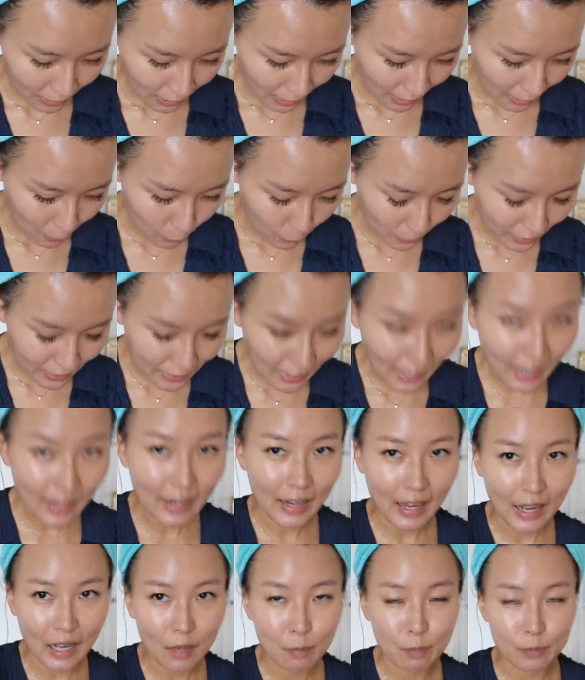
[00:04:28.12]
And when that
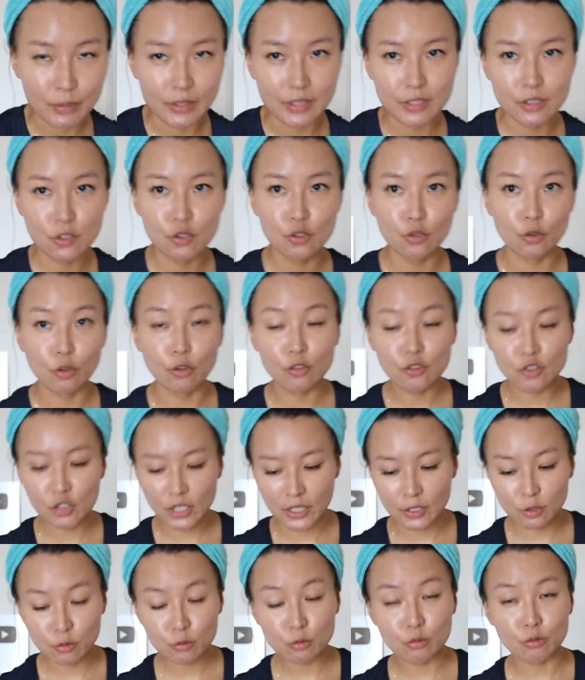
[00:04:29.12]
happens, your
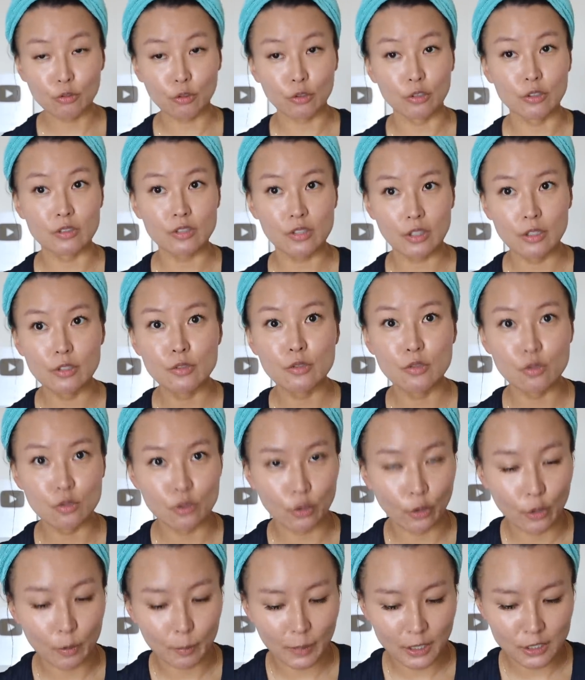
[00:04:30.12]
channel grows
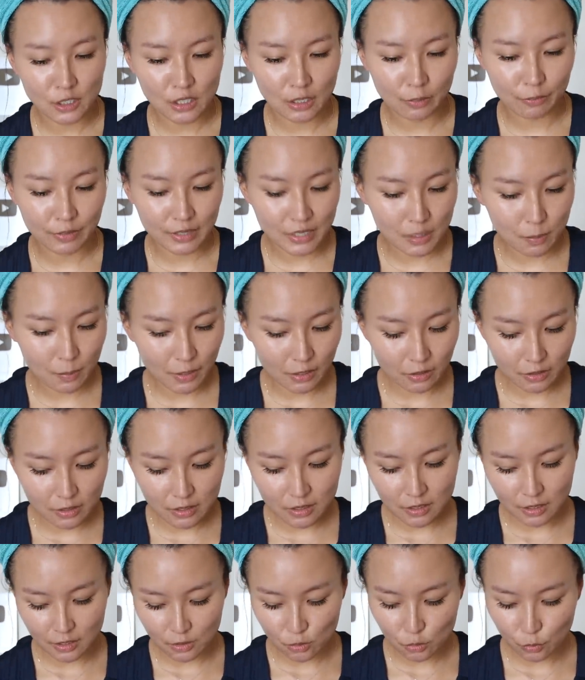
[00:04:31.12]
so much. I've
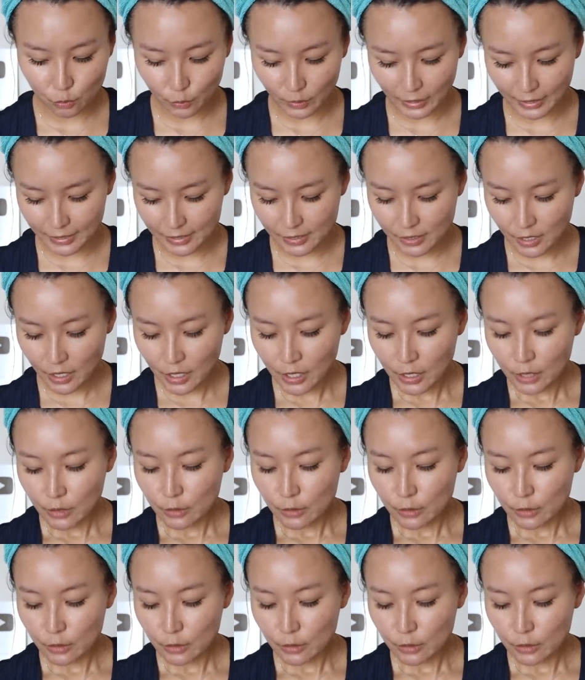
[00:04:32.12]
experienced it twice.